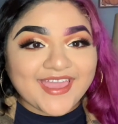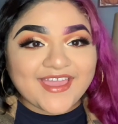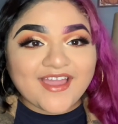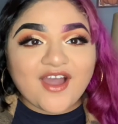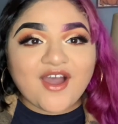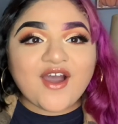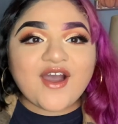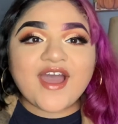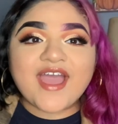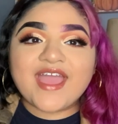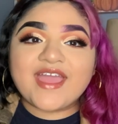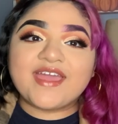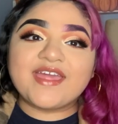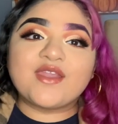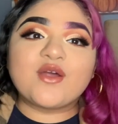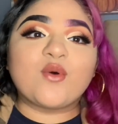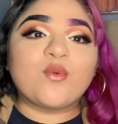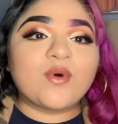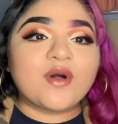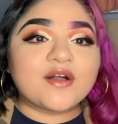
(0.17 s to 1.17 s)
y'all,
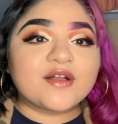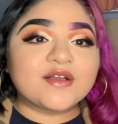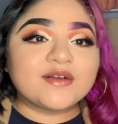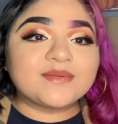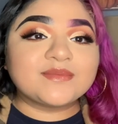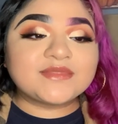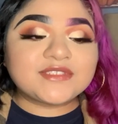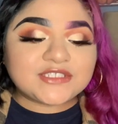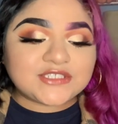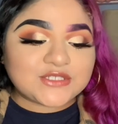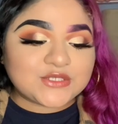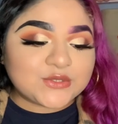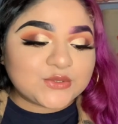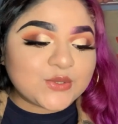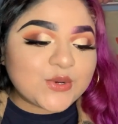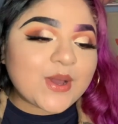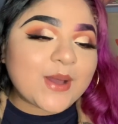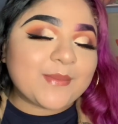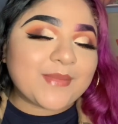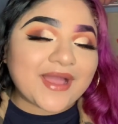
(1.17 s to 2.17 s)
and welcome
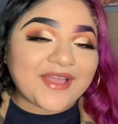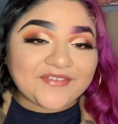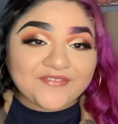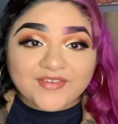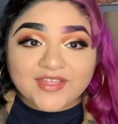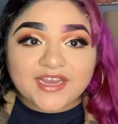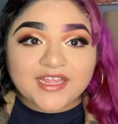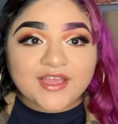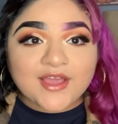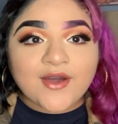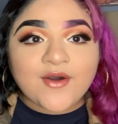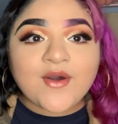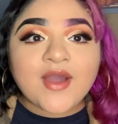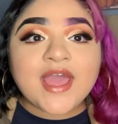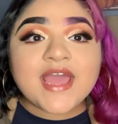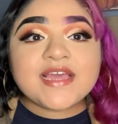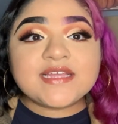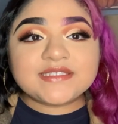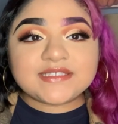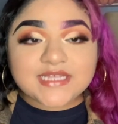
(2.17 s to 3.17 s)
to my video.
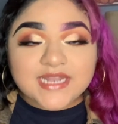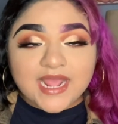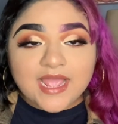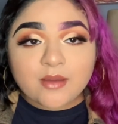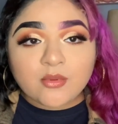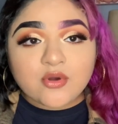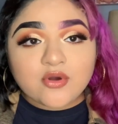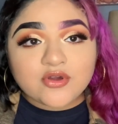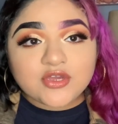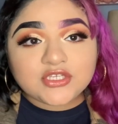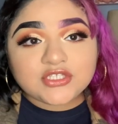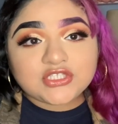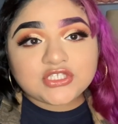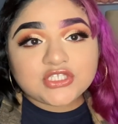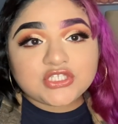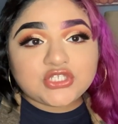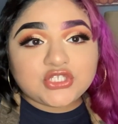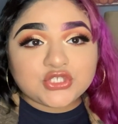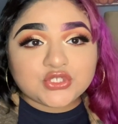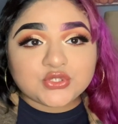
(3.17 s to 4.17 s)
Today I'm going to
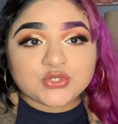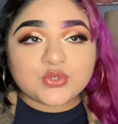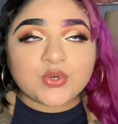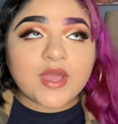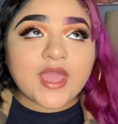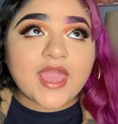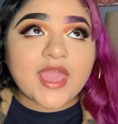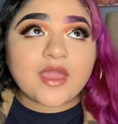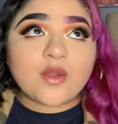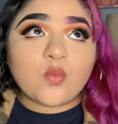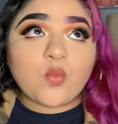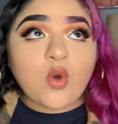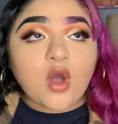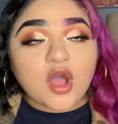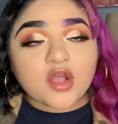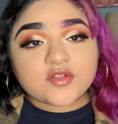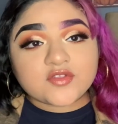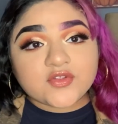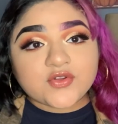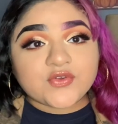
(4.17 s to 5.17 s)
do a
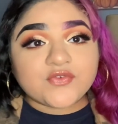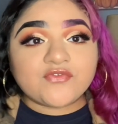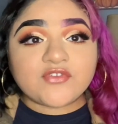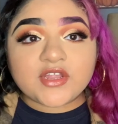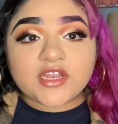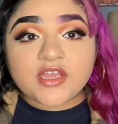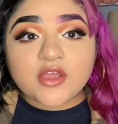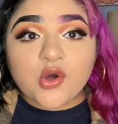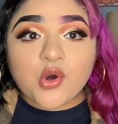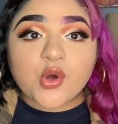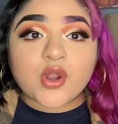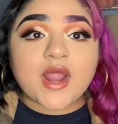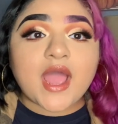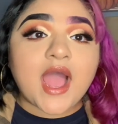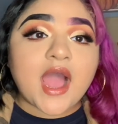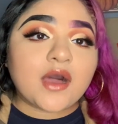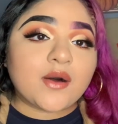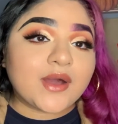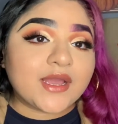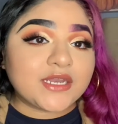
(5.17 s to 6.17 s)
walkthrough video on
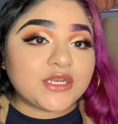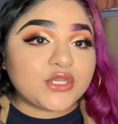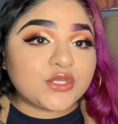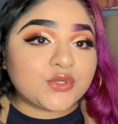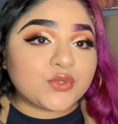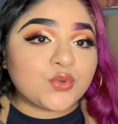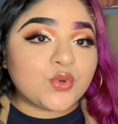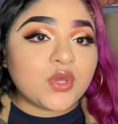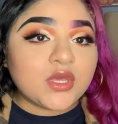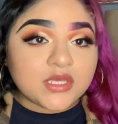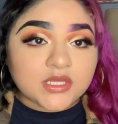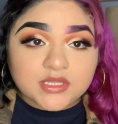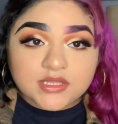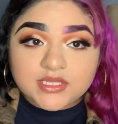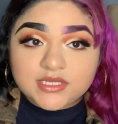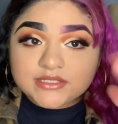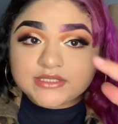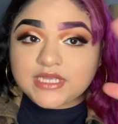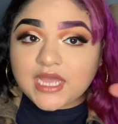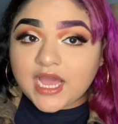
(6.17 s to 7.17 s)
how I do
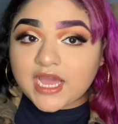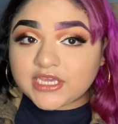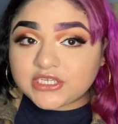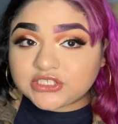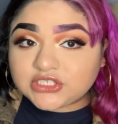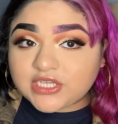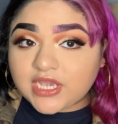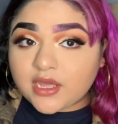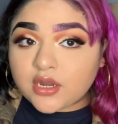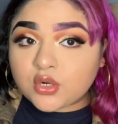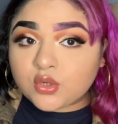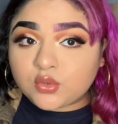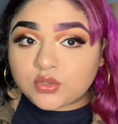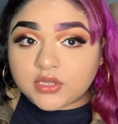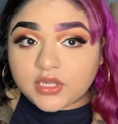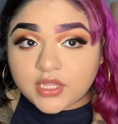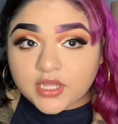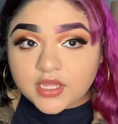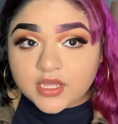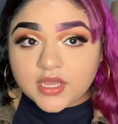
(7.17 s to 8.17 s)
this eyeshadow
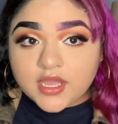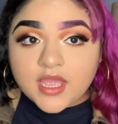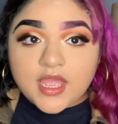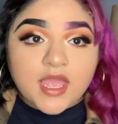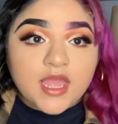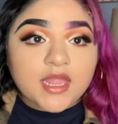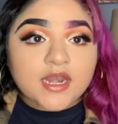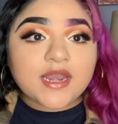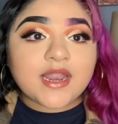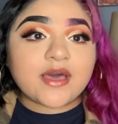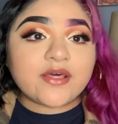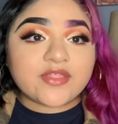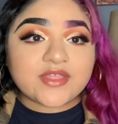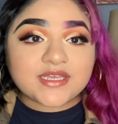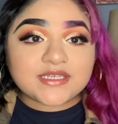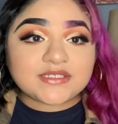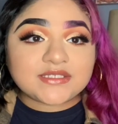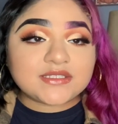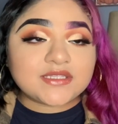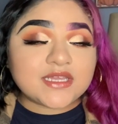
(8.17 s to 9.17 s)
look. Now
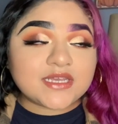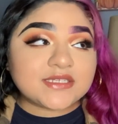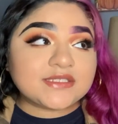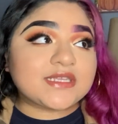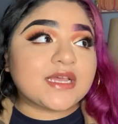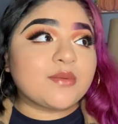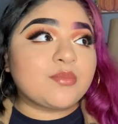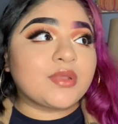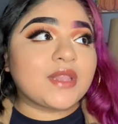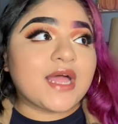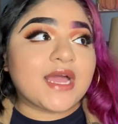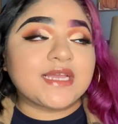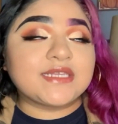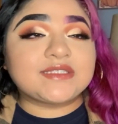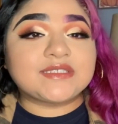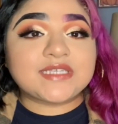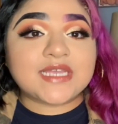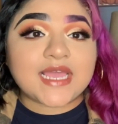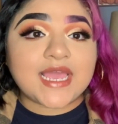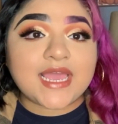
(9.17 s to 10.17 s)
this does apply
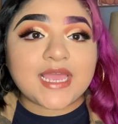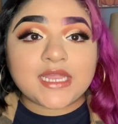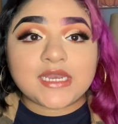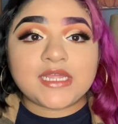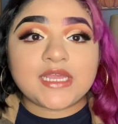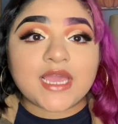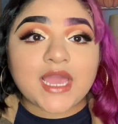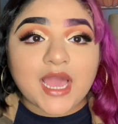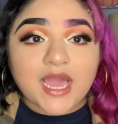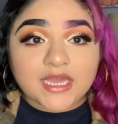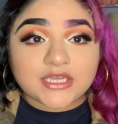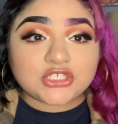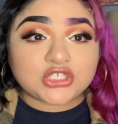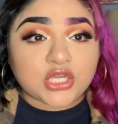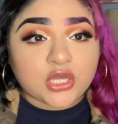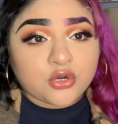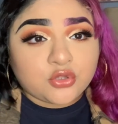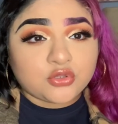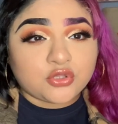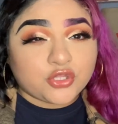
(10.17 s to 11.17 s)
to any
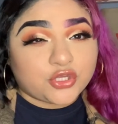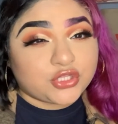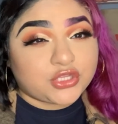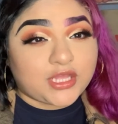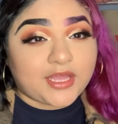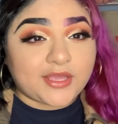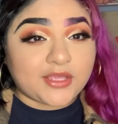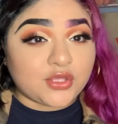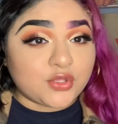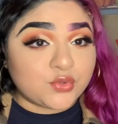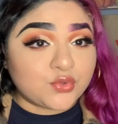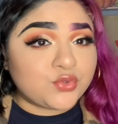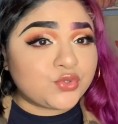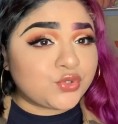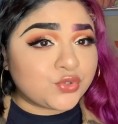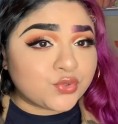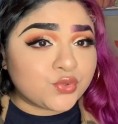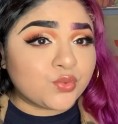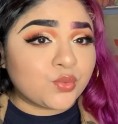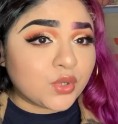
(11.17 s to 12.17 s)
eyeshadow look that you
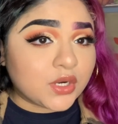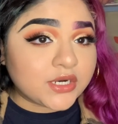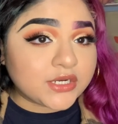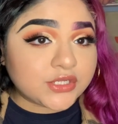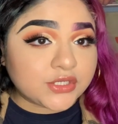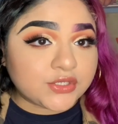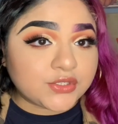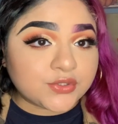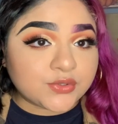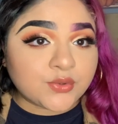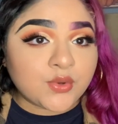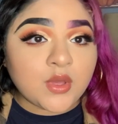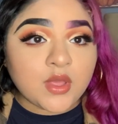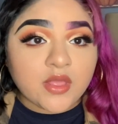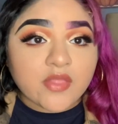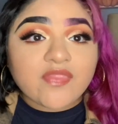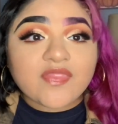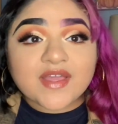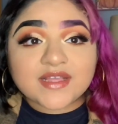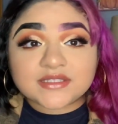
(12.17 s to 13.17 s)
do want to do
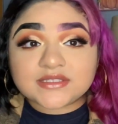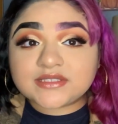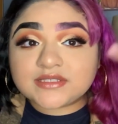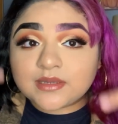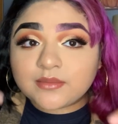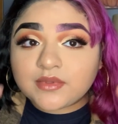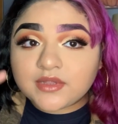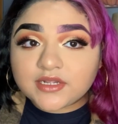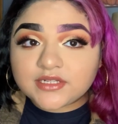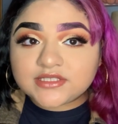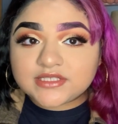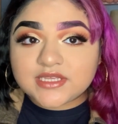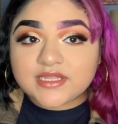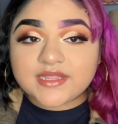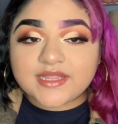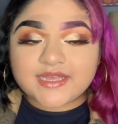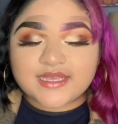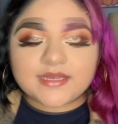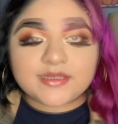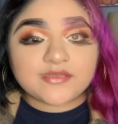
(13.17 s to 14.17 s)
that's similar to
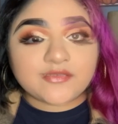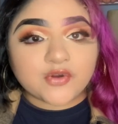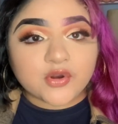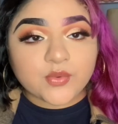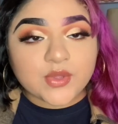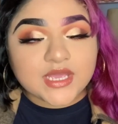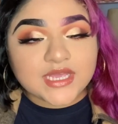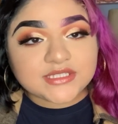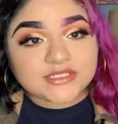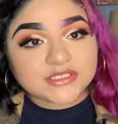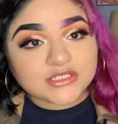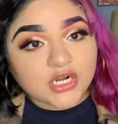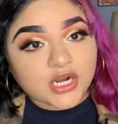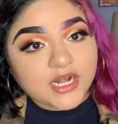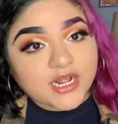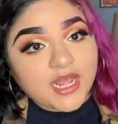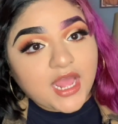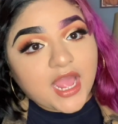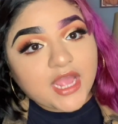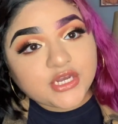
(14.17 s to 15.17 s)
this. Now, before we get
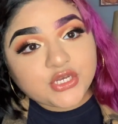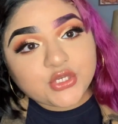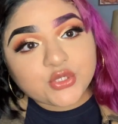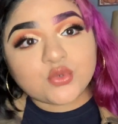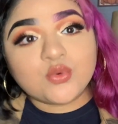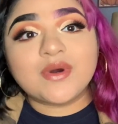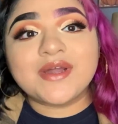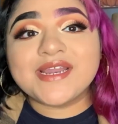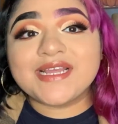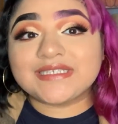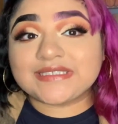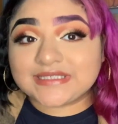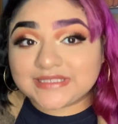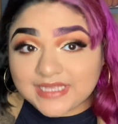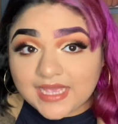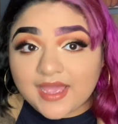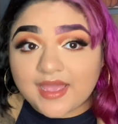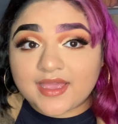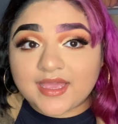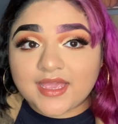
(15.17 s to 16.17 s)
started, I do want to
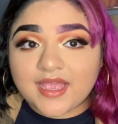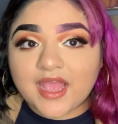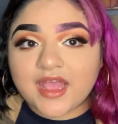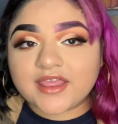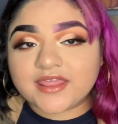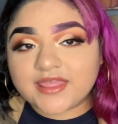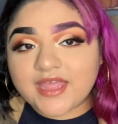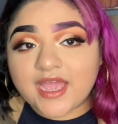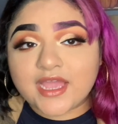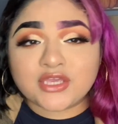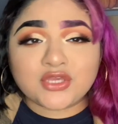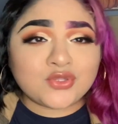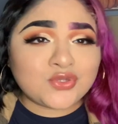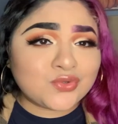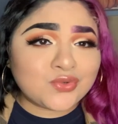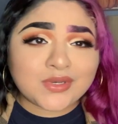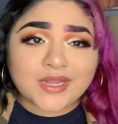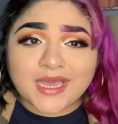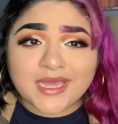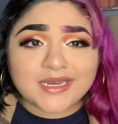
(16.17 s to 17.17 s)
say that you do
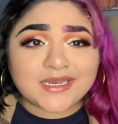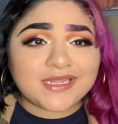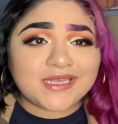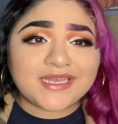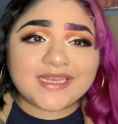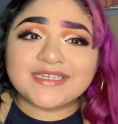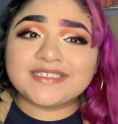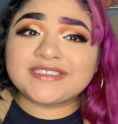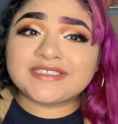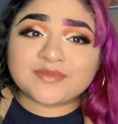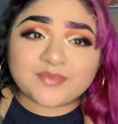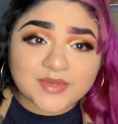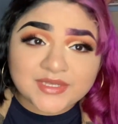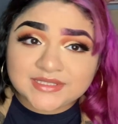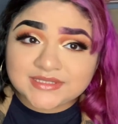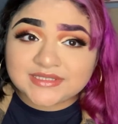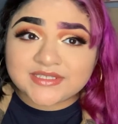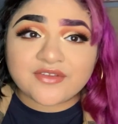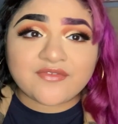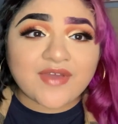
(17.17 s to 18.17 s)
not need
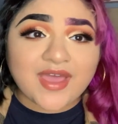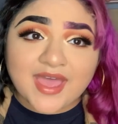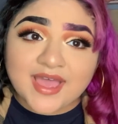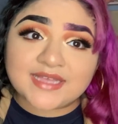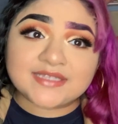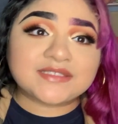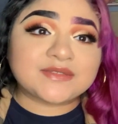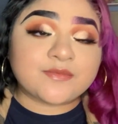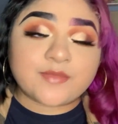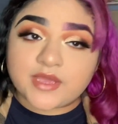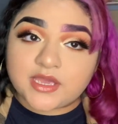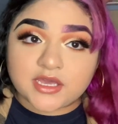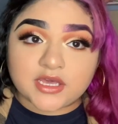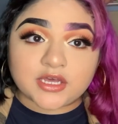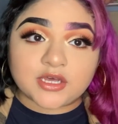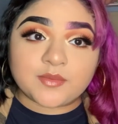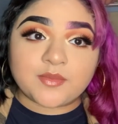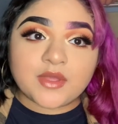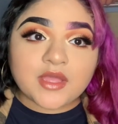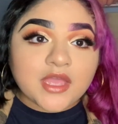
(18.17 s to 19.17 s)
expensive as
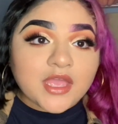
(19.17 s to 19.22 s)
makeup